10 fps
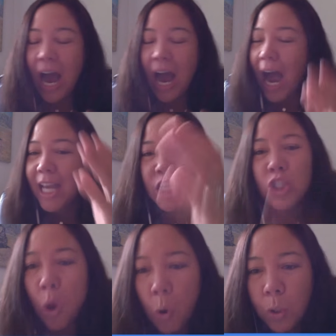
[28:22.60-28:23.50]
I can
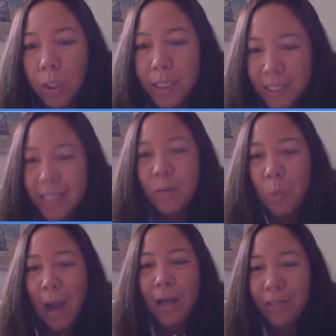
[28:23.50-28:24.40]
totally see
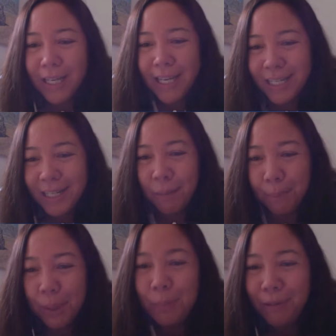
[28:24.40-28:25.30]
Wild Kingdom
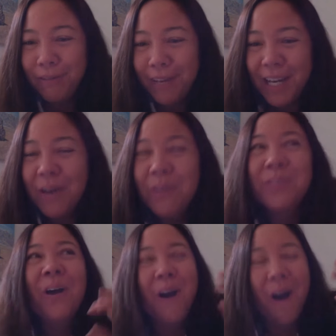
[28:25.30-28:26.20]
blooper videos
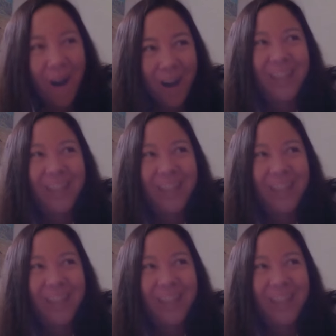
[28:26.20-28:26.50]
on